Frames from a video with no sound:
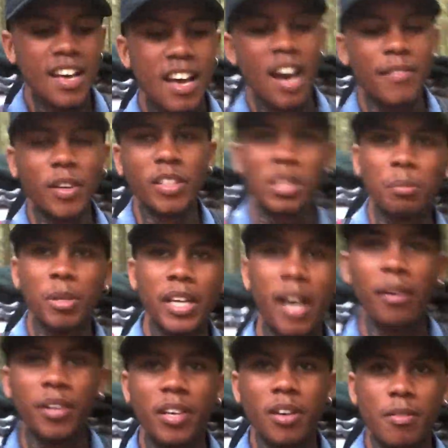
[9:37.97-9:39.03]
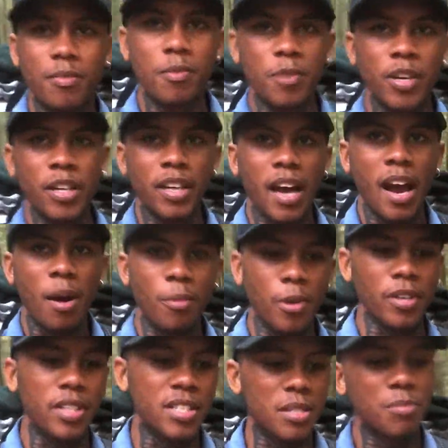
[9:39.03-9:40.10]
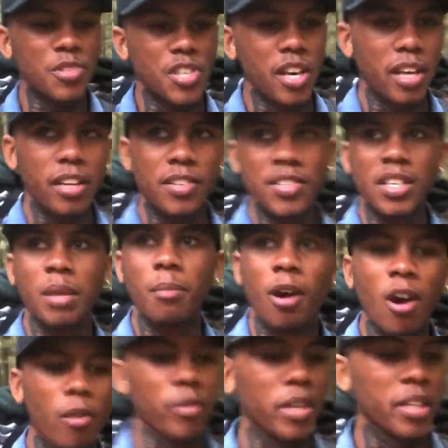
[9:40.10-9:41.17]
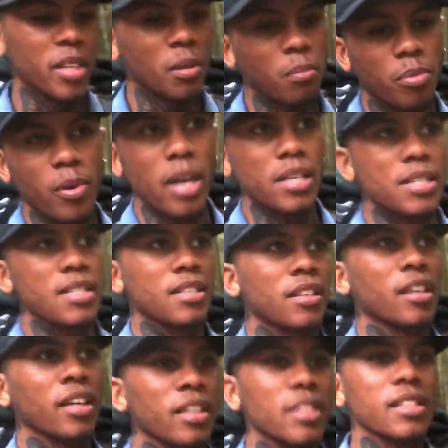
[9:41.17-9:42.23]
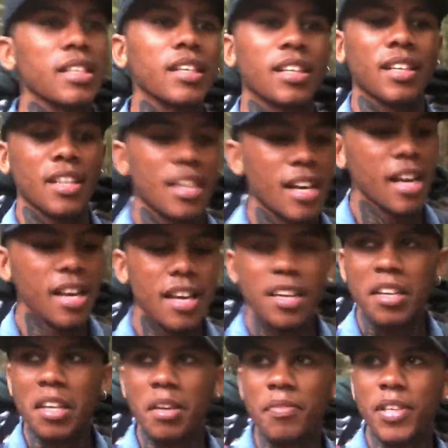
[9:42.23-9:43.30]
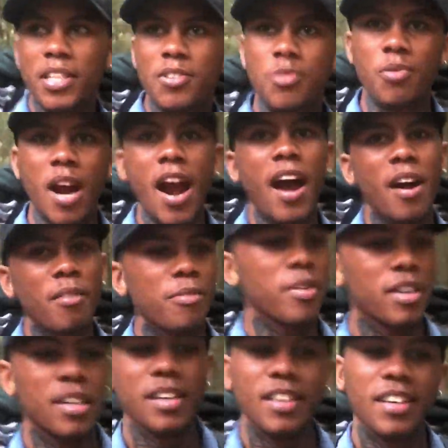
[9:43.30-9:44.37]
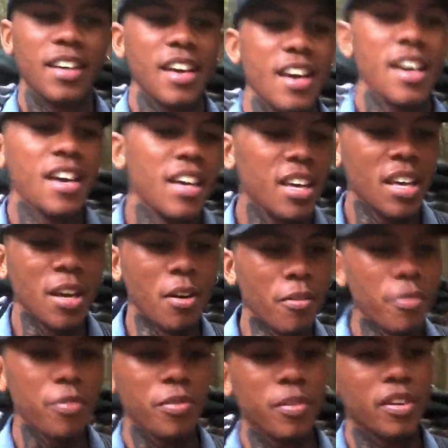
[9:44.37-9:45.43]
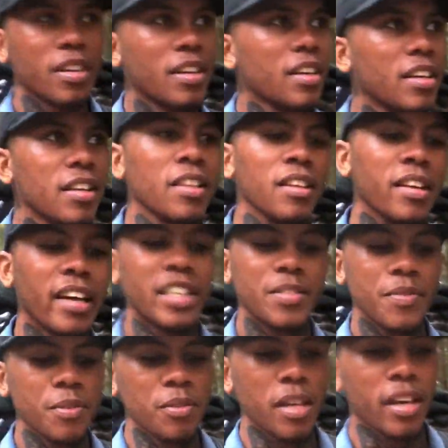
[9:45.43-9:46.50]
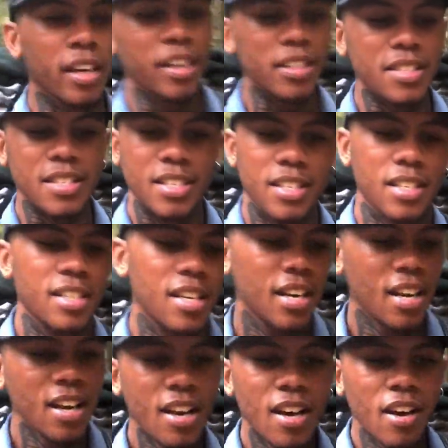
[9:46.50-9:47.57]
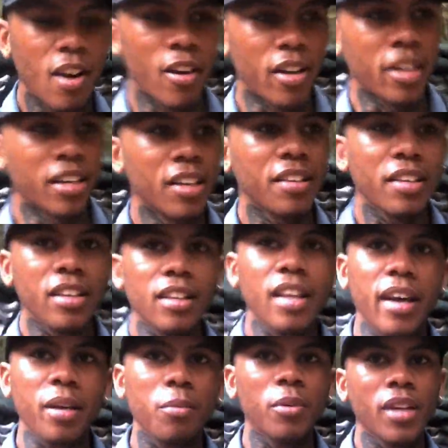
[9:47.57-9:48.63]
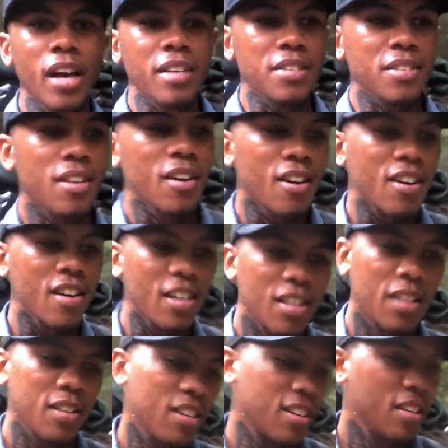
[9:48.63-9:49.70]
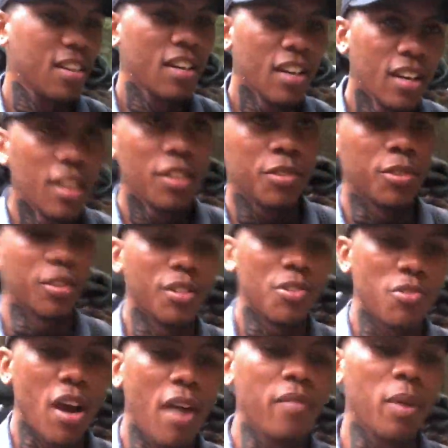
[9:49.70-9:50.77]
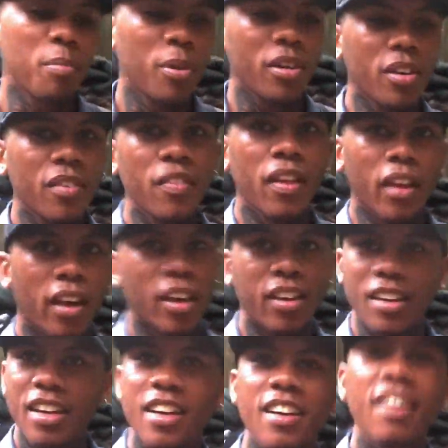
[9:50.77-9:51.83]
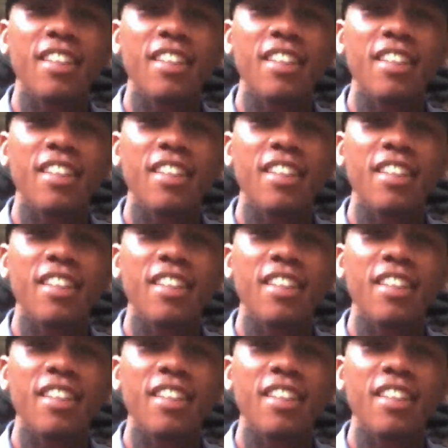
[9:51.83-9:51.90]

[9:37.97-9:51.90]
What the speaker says: I've only been out here for an hour and some change, and I'm already impressed. And even the drive, if the next few days are anything like what I saw during the drive up here, then